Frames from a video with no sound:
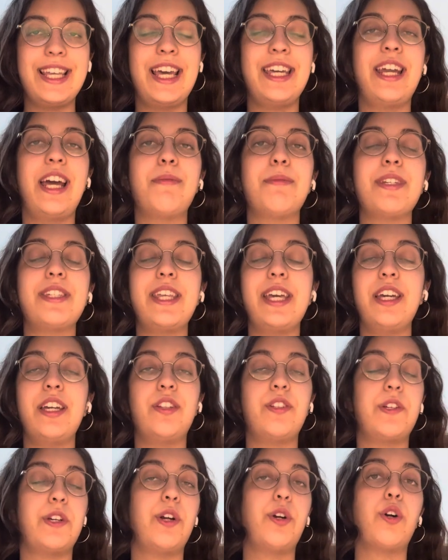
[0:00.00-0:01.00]
and I'm a
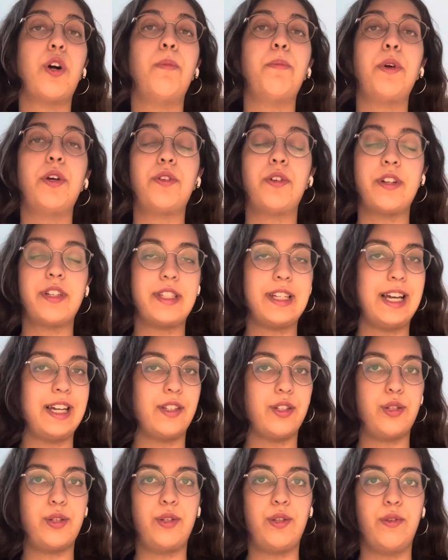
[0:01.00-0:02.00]
second-year computer
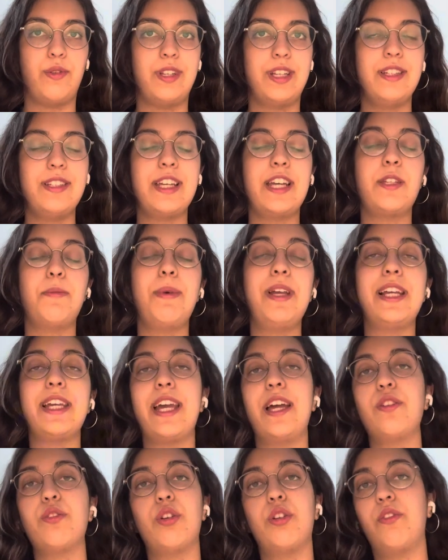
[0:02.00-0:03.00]
science student at
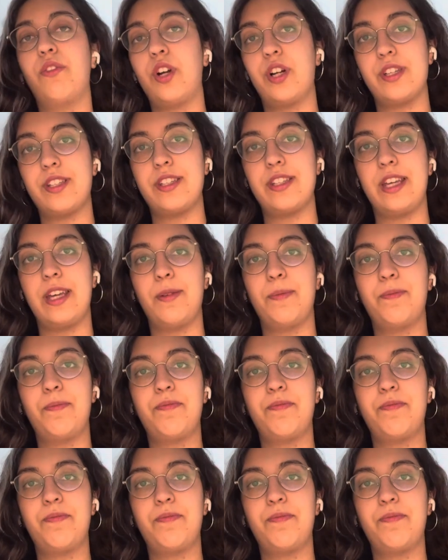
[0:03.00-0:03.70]
Bilkent University.